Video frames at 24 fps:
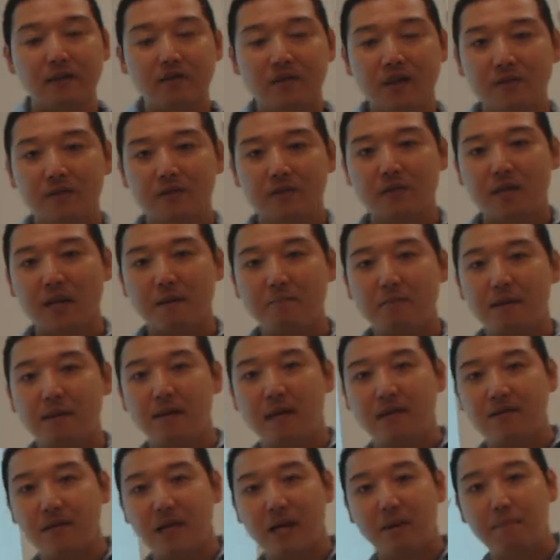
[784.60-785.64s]
General Assembly
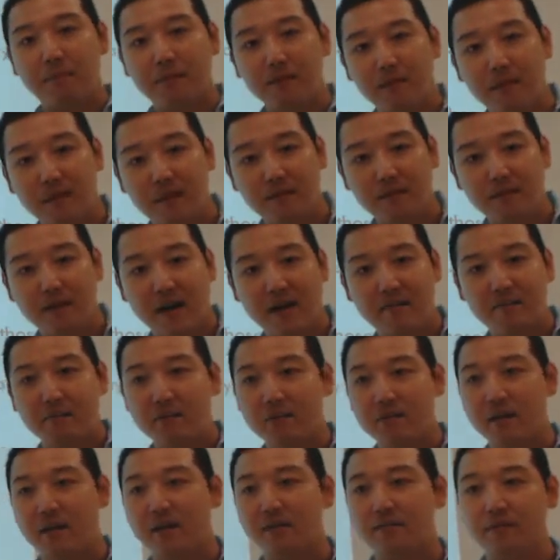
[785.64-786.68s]
has kept it at
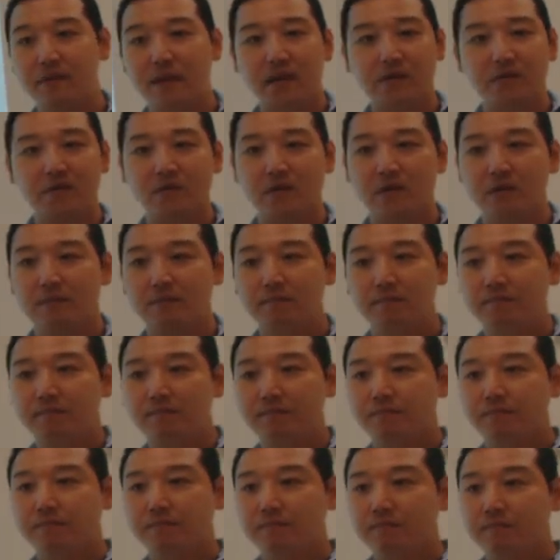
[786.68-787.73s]
5% for next year,
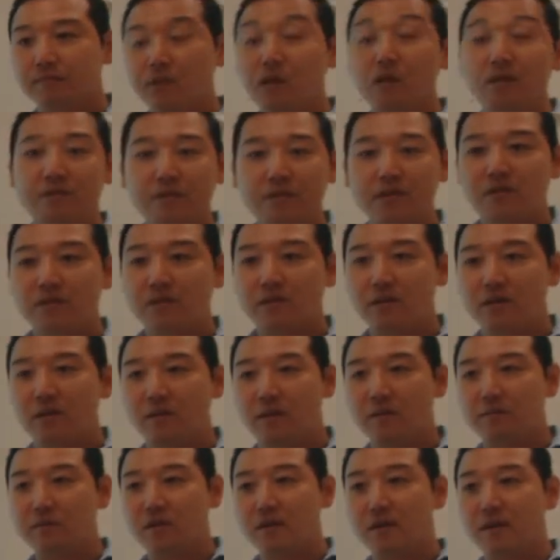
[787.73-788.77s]
or for this year,
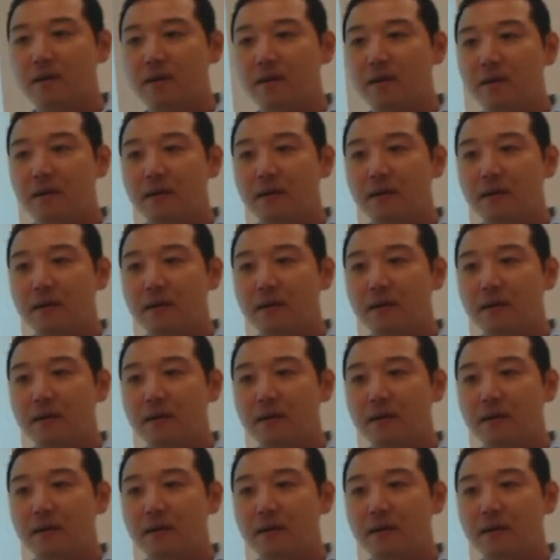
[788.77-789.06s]
I'm sorry.